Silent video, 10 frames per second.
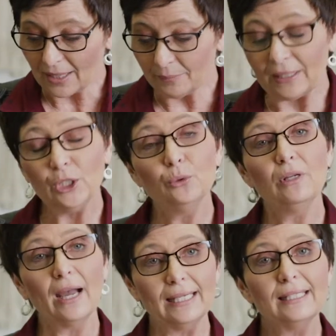being
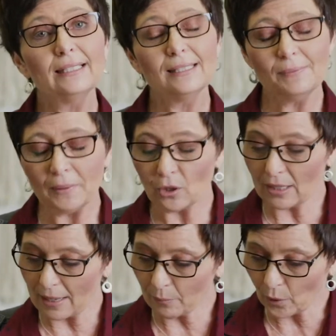united in
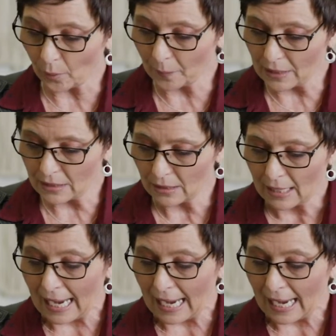spirit and purpose,